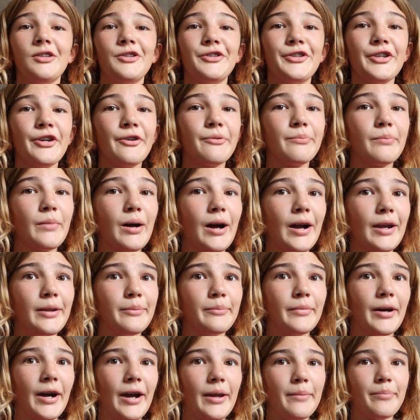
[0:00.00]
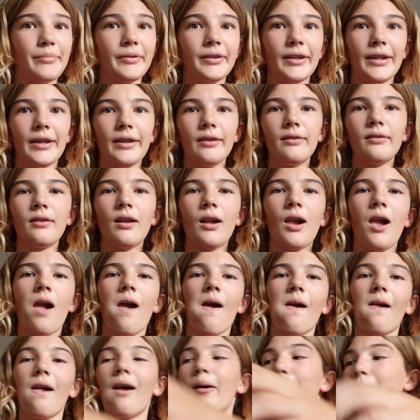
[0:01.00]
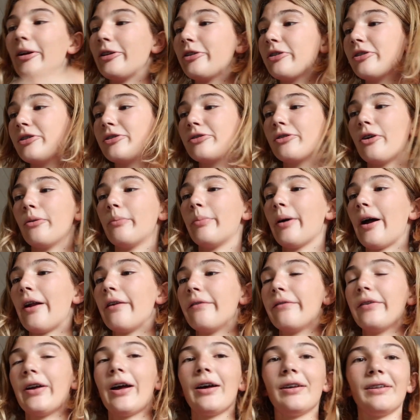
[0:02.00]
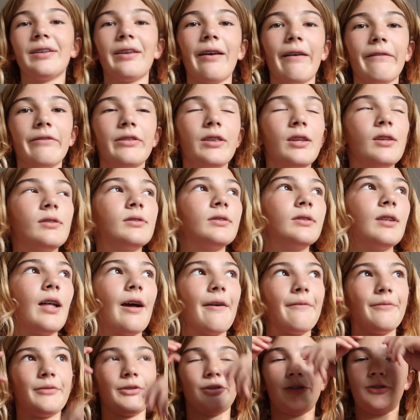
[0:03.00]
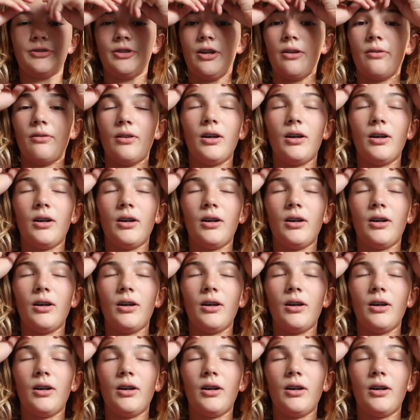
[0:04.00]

Don't mind my plant. I'm actually so proud of it. I kept these alive for so